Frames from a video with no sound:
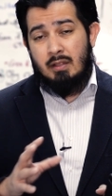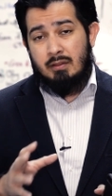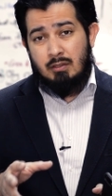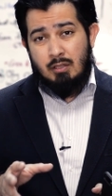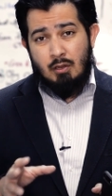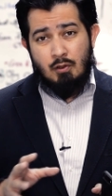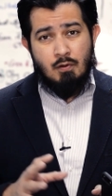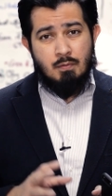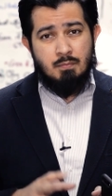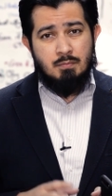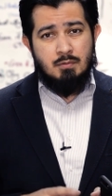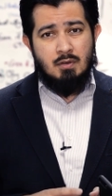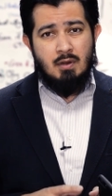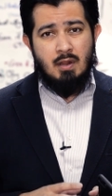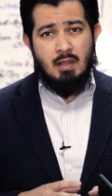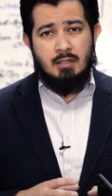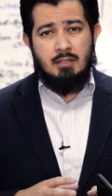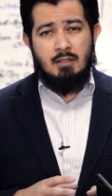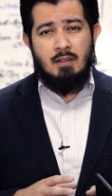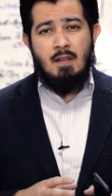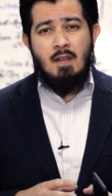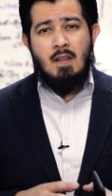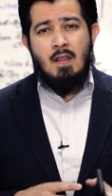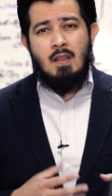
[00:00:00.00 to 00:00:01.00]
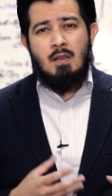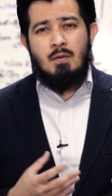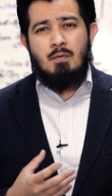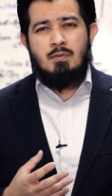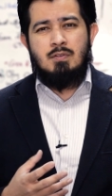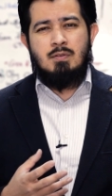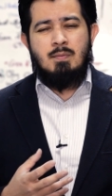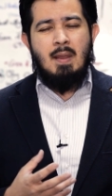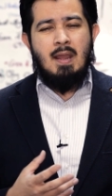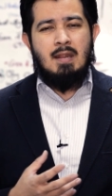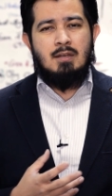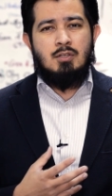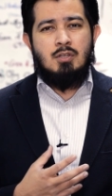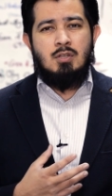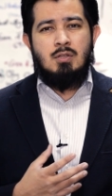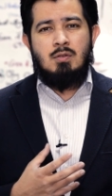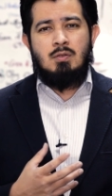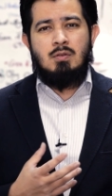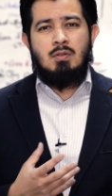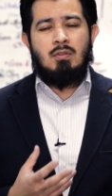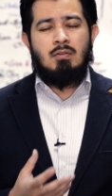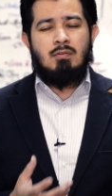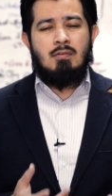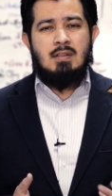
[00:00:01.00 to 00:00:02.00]
dirhams rather, which is about
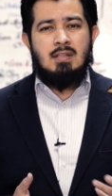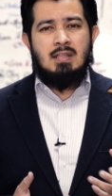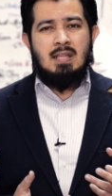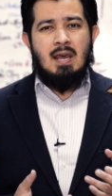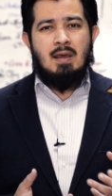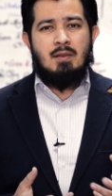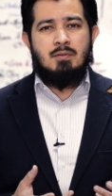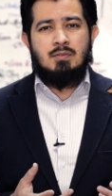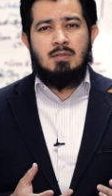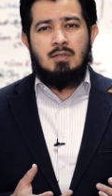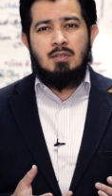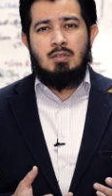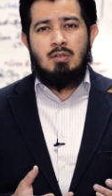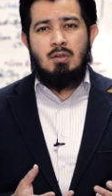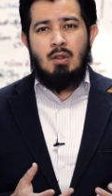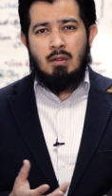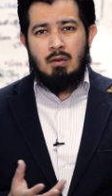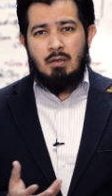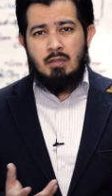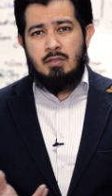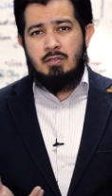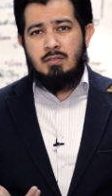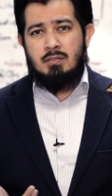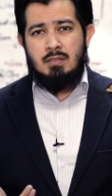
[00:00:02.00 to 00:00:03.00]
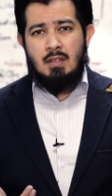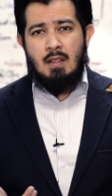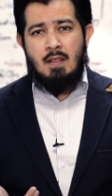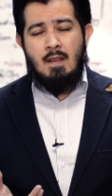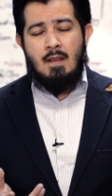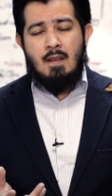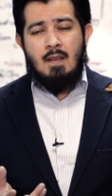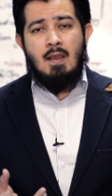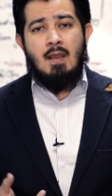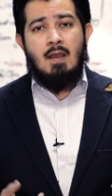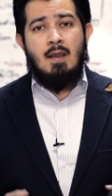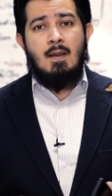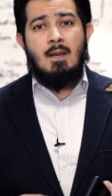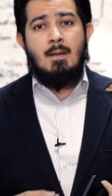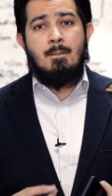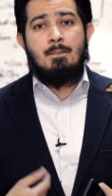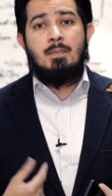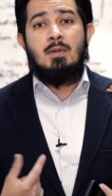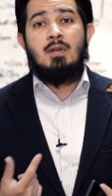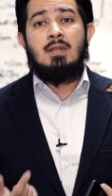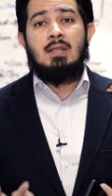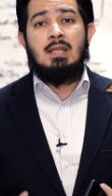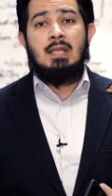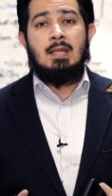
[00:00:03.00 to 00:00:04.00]
$2,000 to $3,000
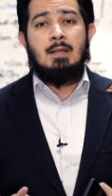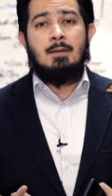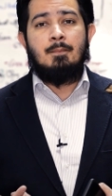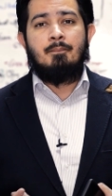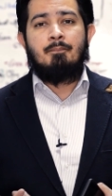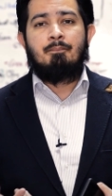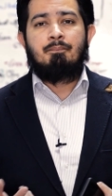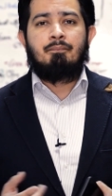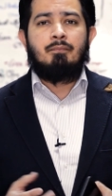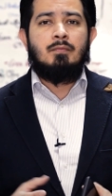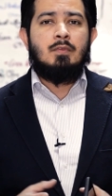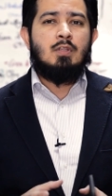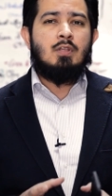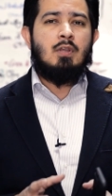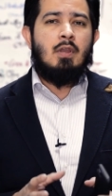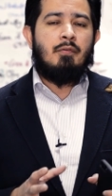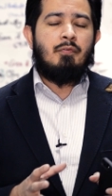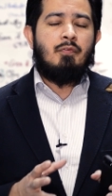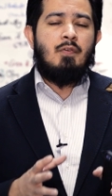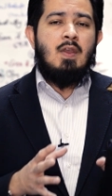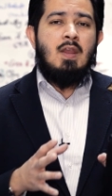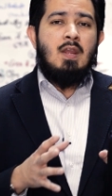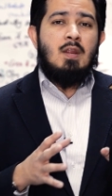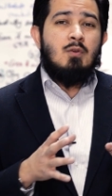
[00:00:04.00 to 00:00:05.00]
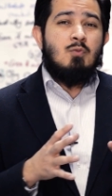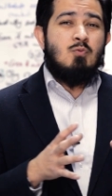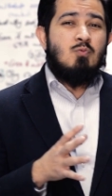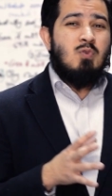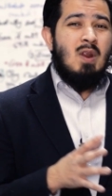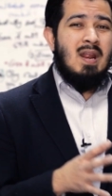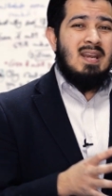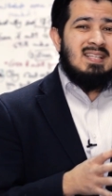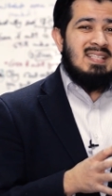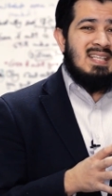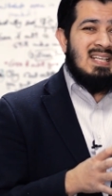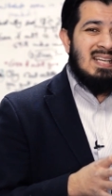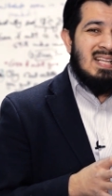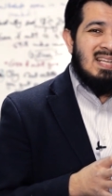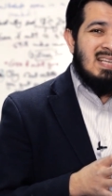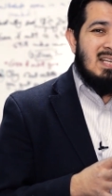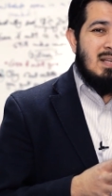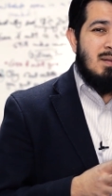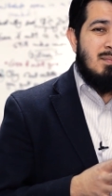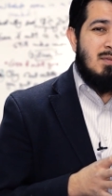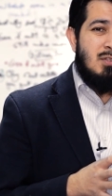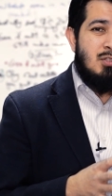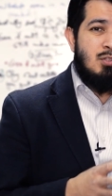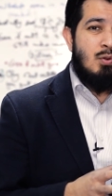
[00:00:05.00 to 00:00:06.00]
per year. So if rental
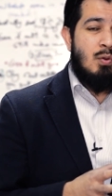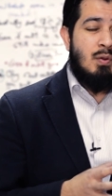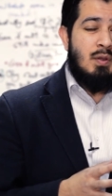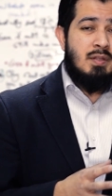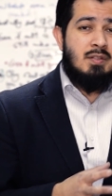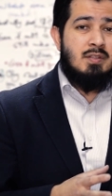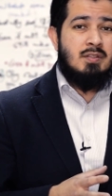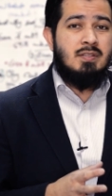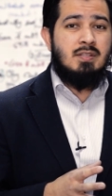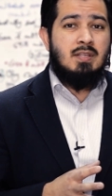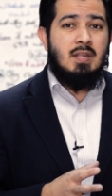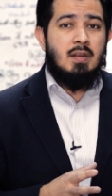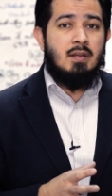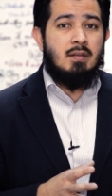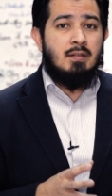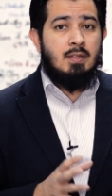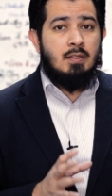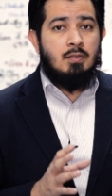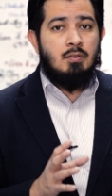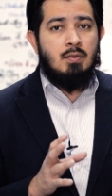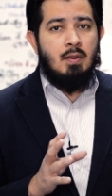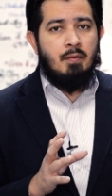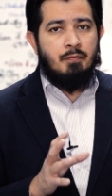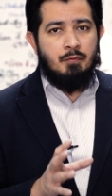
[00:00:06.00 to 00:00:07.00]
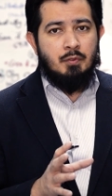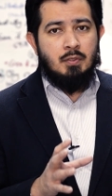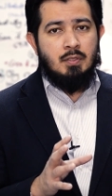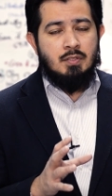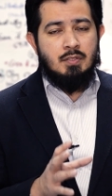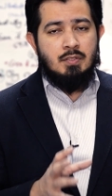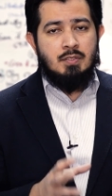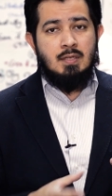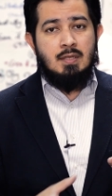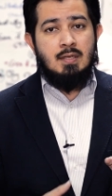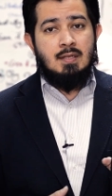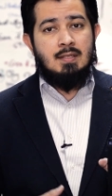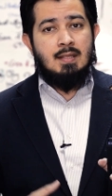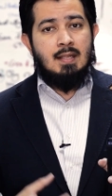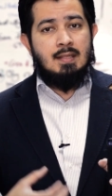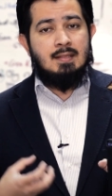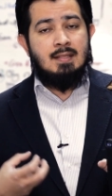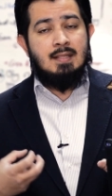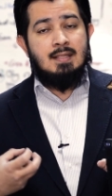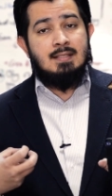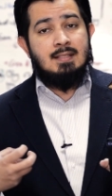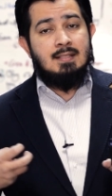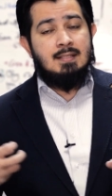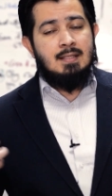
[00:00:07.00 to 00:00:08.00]
income is your concern, then you have to consider that
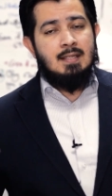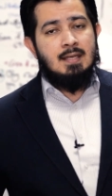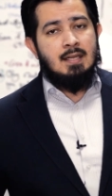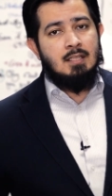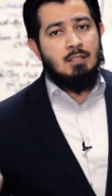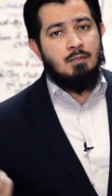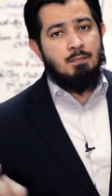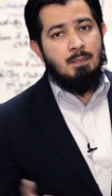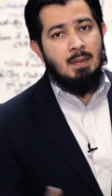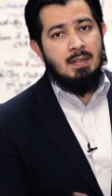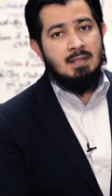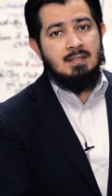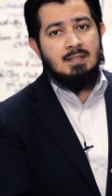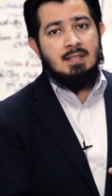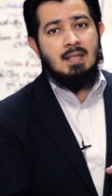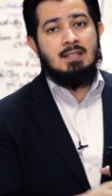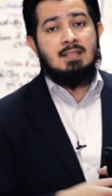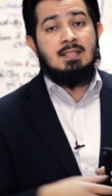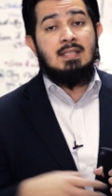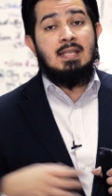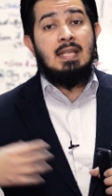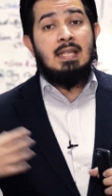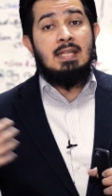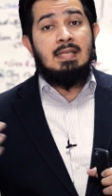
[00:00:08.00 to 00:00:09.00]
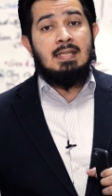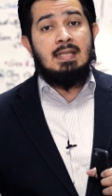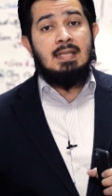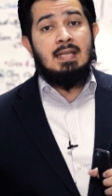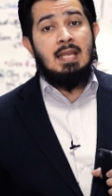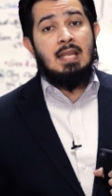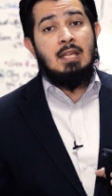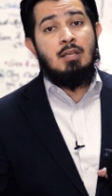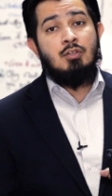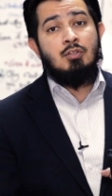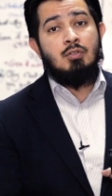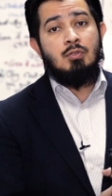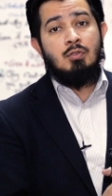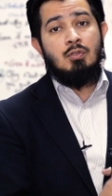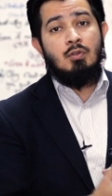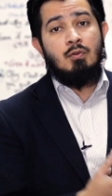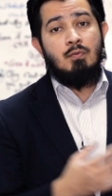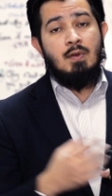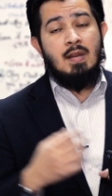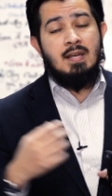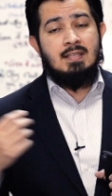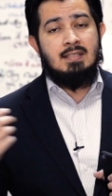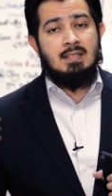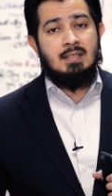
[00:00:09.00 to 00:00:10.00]
this is an expense that's eating into your
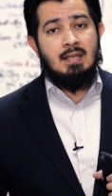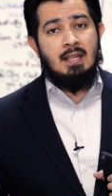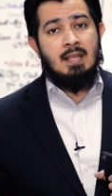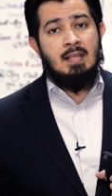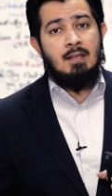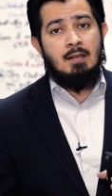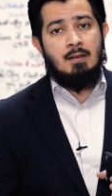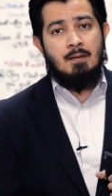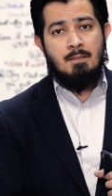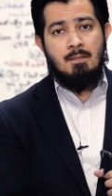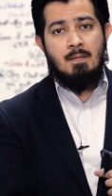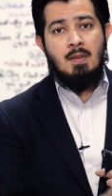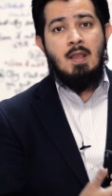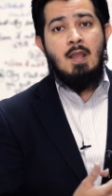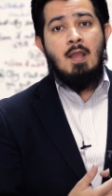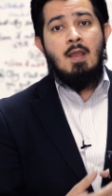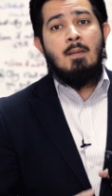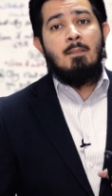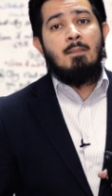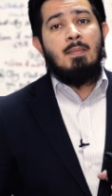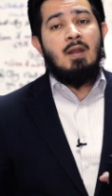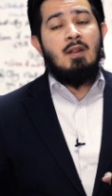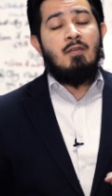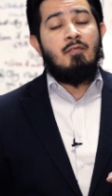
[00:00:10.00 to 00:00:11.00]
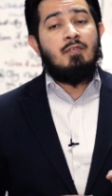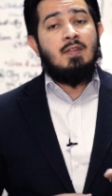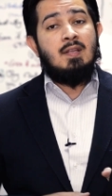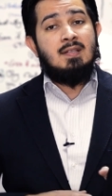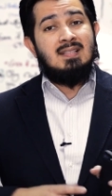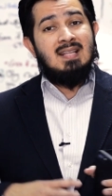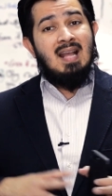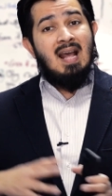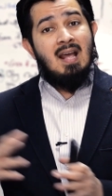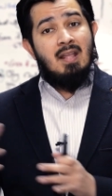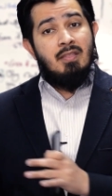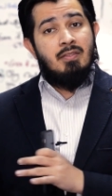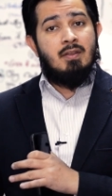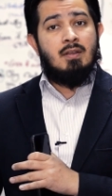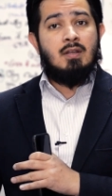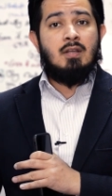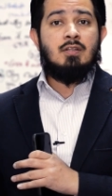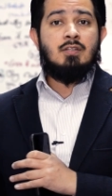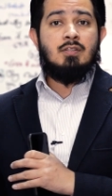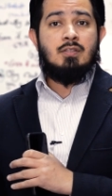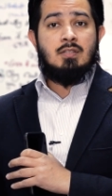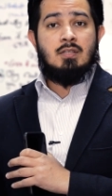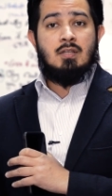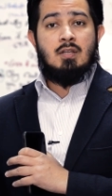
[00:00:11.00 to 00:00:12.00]
rental income. But if there's other
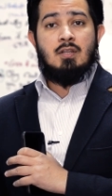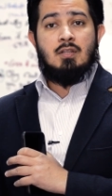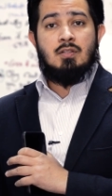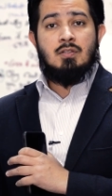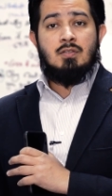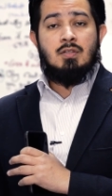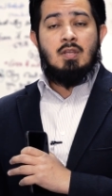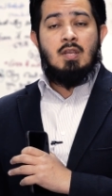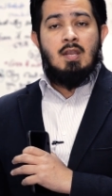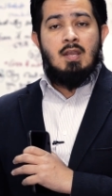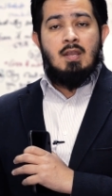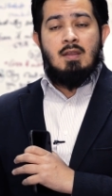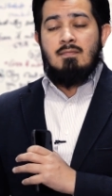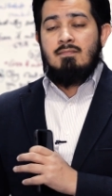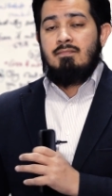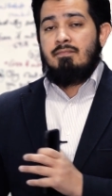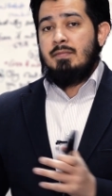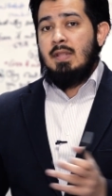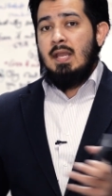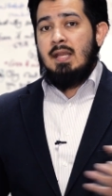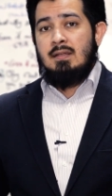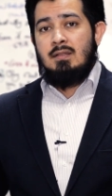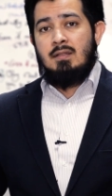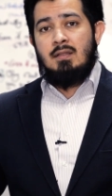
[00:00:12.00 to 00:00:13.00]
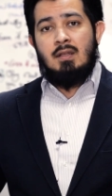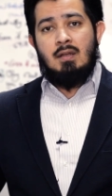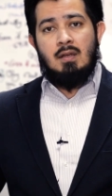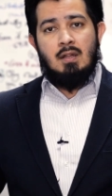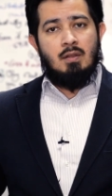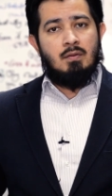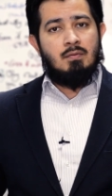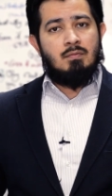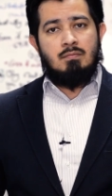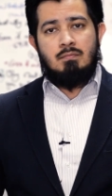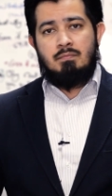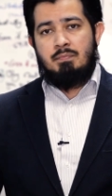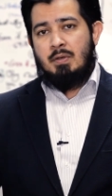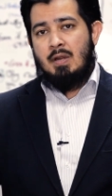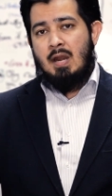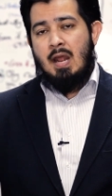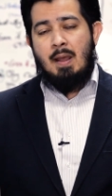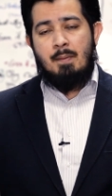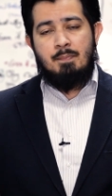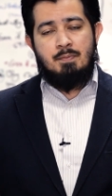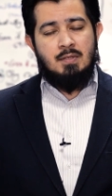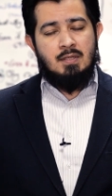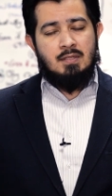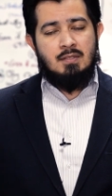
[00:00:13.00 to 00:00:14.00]
concerns, then
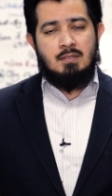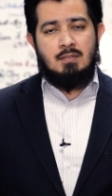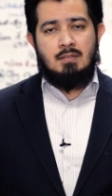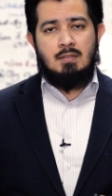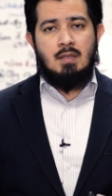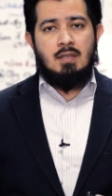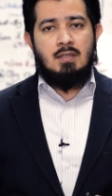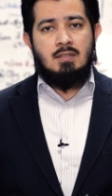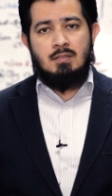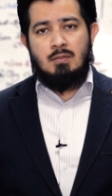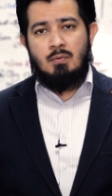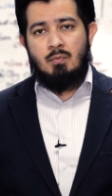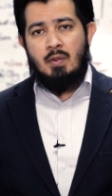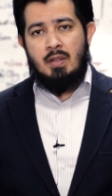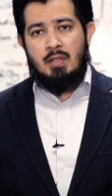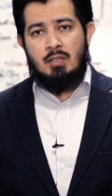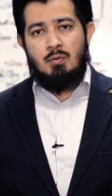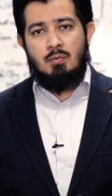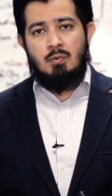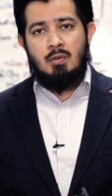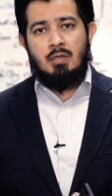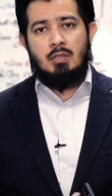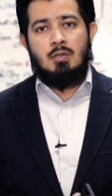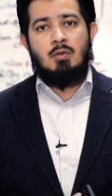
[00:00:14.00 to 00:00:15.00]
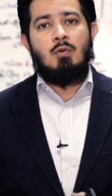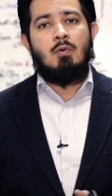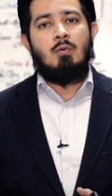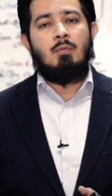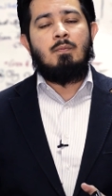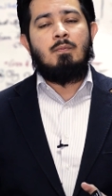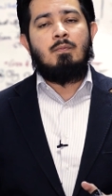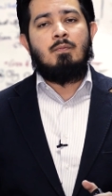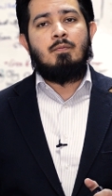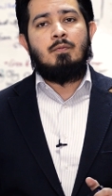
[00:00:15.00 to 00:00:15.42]
perhaps it's a way you want to go.